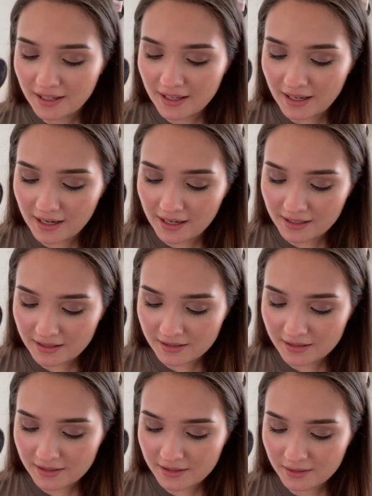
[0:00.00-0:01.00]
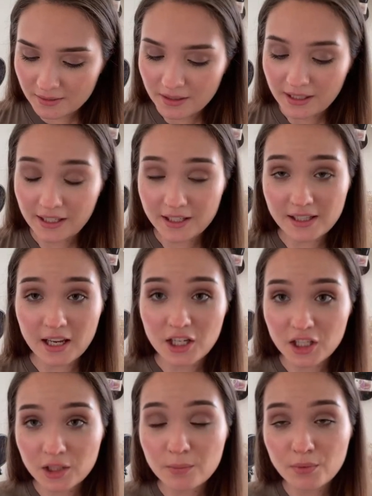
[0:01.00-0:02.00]
And he's
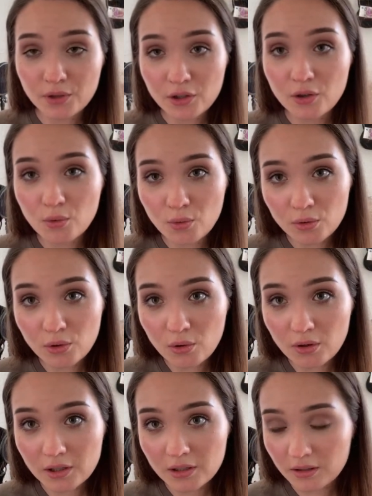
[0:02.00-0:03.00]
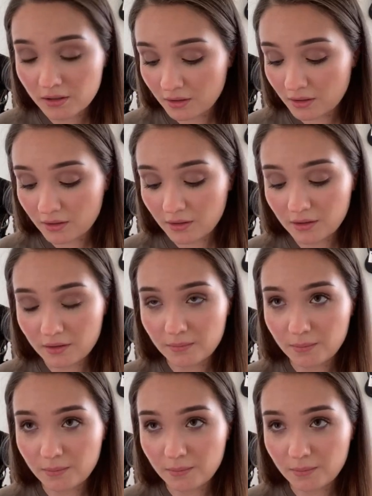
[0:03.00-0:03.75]
actually pretty cool on,